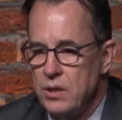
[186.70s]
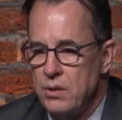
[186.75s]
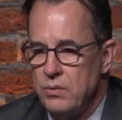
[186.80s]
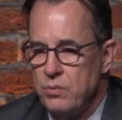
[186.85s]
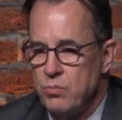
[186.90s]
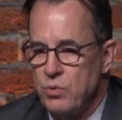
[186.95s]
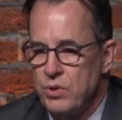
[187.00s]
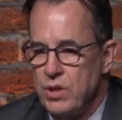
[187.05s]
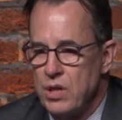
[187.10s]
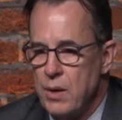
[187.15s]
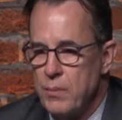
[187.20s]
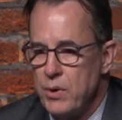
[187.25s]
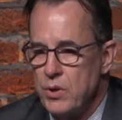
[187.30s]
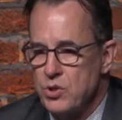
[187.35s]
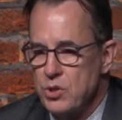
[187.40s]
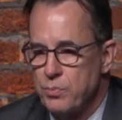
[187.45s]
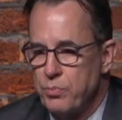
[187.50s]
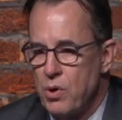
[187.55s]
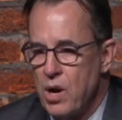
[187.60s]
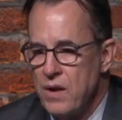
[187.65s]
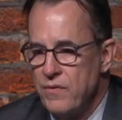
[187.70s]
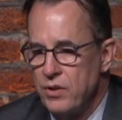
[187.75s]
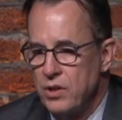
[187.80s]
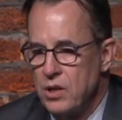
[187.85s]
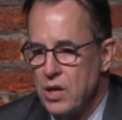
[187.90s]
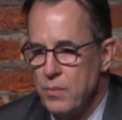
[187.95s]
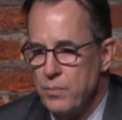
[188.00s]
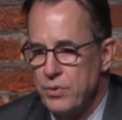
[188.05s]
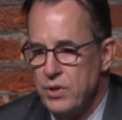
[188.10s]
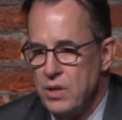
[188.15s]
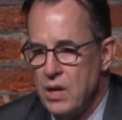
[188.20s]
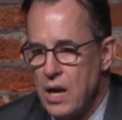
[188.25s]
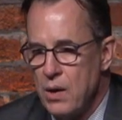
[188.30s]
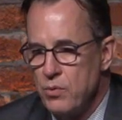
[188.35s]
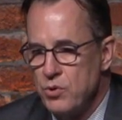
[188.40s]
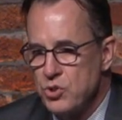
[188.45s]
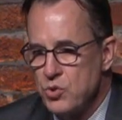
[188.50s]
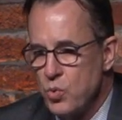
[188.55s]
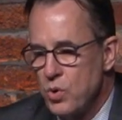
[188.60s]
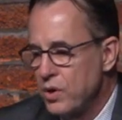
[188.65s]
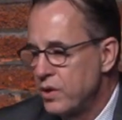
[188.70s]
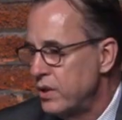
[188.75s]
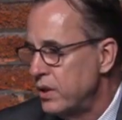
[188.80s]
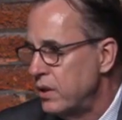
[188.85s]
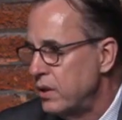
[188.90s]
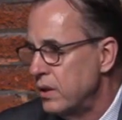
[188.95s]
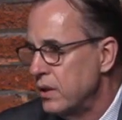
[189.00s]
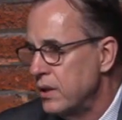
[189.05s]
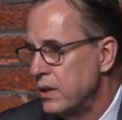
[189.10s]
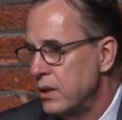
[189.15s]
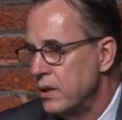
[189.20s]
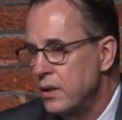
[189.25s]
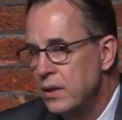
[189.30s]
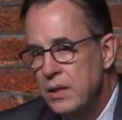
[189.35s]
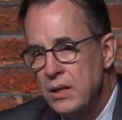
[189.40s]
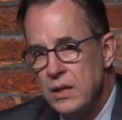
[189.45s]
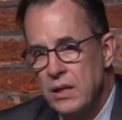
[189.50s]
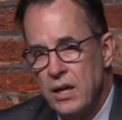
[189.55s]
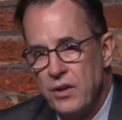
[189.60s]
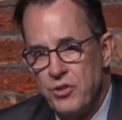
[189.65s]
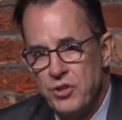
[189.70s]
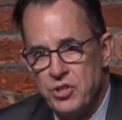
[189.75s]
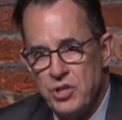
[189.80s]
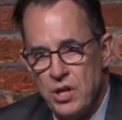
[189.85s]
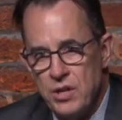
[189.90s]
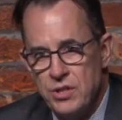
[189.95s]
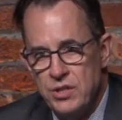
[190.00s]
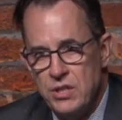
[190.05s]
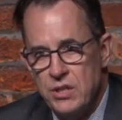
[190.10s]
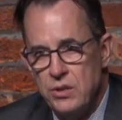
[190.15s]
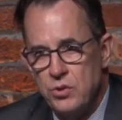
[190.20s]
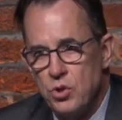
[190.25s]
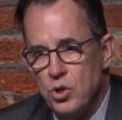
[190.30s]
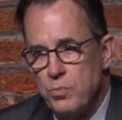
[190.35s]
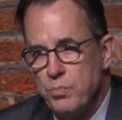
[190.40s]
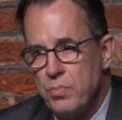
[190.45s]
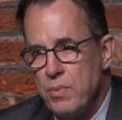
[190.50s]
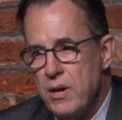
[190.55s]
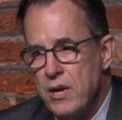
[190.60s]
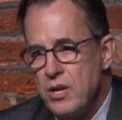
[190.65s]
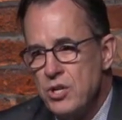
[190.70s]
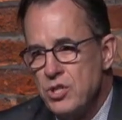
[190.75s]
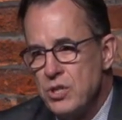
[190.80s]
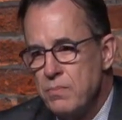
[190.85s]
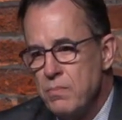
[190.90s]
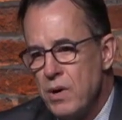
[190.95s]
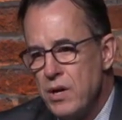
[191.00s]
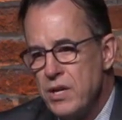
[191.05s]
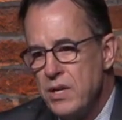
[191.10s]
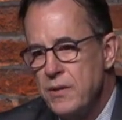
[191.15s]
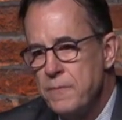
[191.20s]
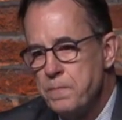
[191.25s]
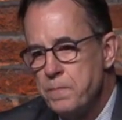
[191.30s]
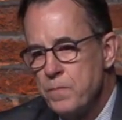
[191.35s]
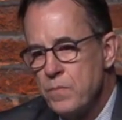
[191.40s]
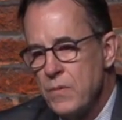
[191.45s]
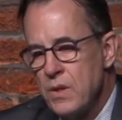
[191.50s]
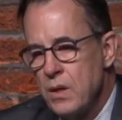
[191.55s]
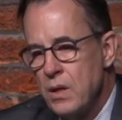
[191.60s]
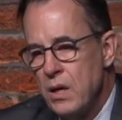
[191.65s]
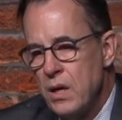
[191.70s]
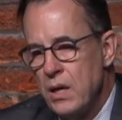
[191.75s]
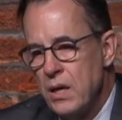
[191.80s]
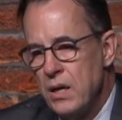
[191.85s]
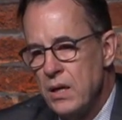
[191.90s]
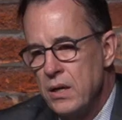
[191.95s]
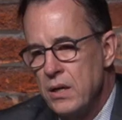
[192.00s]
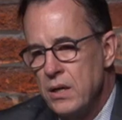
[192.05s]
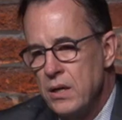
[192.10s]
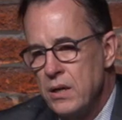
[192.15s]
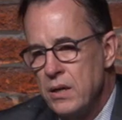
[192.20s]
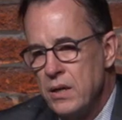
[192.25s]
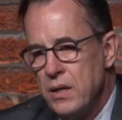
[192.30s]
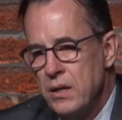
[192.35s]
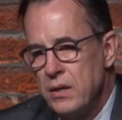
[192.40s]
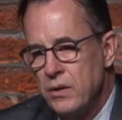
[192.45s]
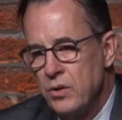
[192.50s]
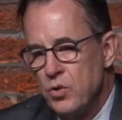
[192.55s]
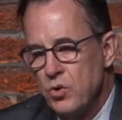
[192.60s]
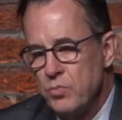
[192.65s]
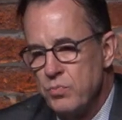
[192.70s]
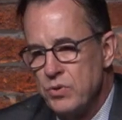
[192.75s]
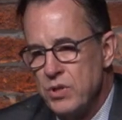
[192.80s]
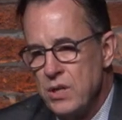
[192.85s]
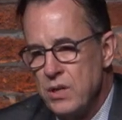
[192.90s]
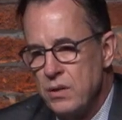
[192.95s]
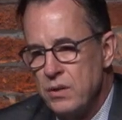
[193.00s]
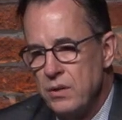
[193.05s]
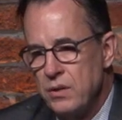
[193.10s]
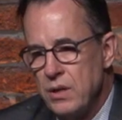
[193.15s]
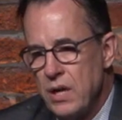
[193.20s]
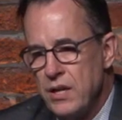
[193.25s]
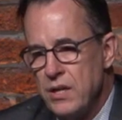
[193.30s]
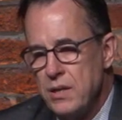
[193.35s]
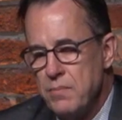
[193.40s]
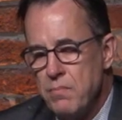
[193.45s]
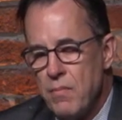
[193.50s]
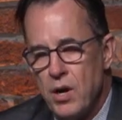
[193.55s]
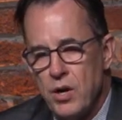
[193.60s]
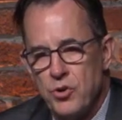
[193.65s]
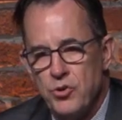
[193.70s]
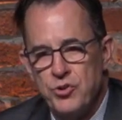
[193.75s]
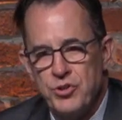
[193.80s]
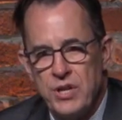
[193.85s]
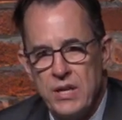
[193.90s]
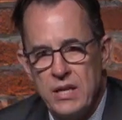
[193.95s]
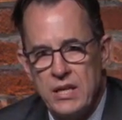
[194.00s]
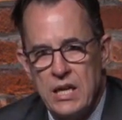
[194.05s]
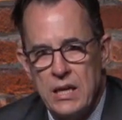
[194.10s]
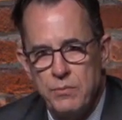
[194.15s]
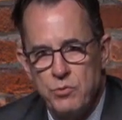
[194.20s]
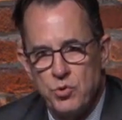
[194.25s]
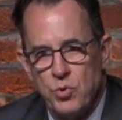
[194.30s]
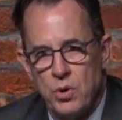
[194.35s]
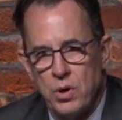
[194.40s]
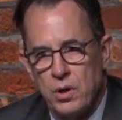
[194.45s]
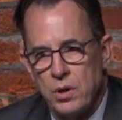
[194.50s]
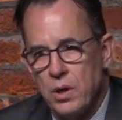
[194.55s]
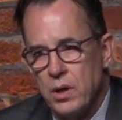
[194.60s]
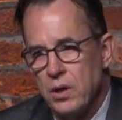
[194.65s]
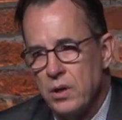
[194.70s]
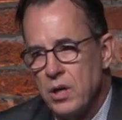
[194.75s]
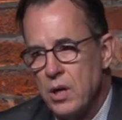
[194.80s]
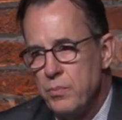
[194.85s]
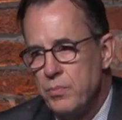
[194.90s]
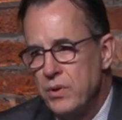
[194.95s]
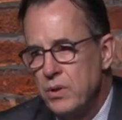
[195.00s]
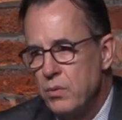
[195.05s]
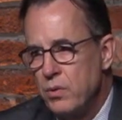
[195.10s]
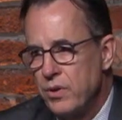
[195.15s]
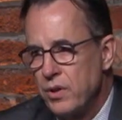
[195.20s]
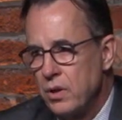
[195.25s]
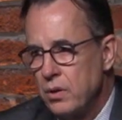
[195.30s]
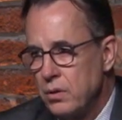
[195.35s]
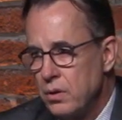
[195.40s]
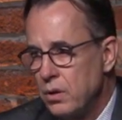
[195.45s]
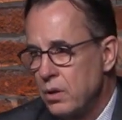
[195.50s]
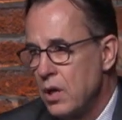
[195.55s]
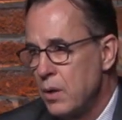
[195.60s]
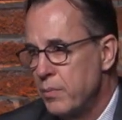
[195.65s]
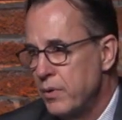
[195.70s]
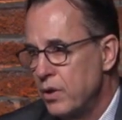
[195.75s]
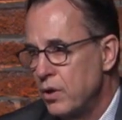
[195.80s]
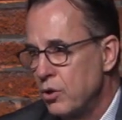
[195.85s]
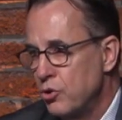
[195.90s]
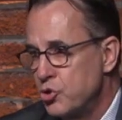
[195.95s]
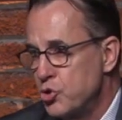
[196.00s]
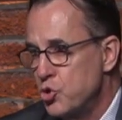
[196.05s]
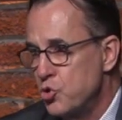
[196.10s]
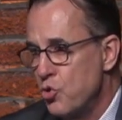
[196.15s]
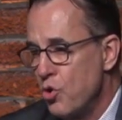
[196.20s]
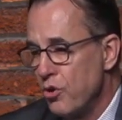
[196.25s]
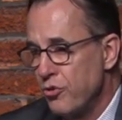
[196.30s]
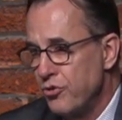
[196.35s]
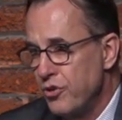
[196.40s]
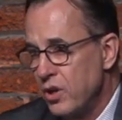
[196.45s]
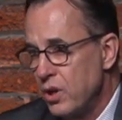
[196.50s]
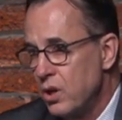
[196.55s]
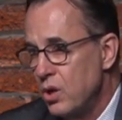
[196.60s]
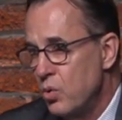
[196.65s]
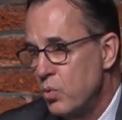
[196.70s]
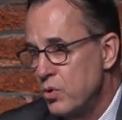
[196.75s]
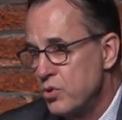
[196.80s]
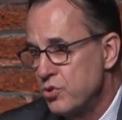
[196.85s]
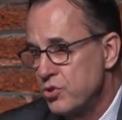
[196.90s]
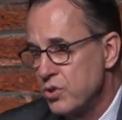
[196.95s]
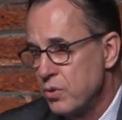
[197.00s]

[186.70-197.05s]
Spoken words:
When the company was a private company, I was working at the Dundee Group managing money. And a guy named Mark O'Day came to our company with a little company called True North Nickel, which was a